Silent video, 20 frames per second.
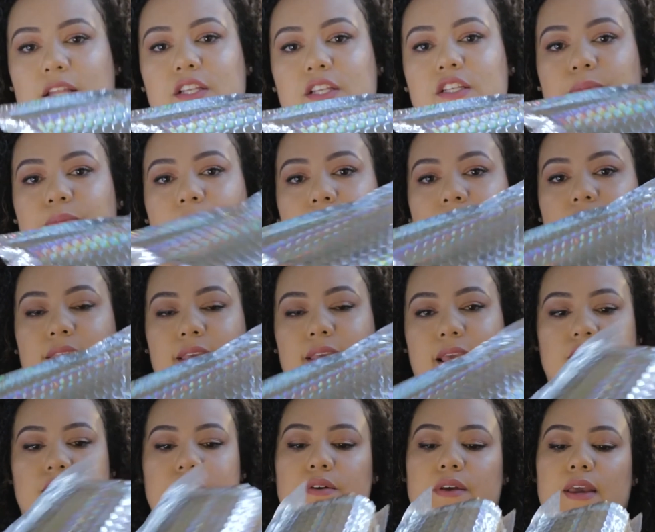Each month,
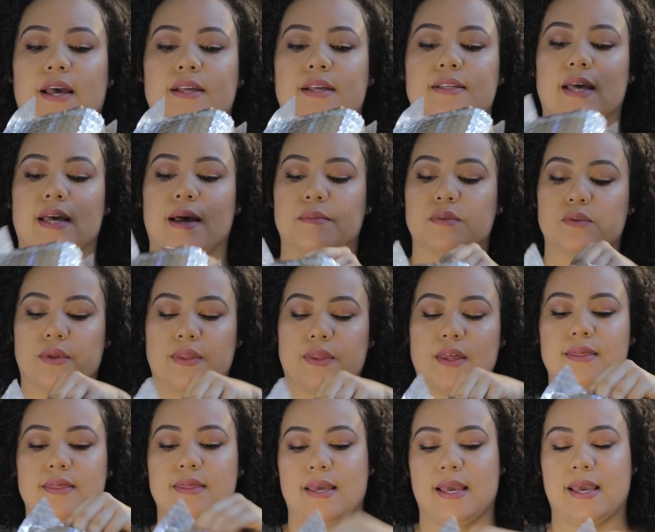Yes Oh Yes comes with a
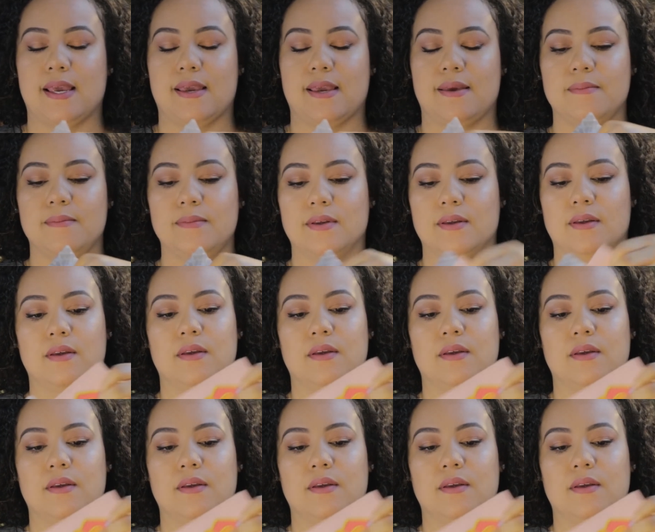theme.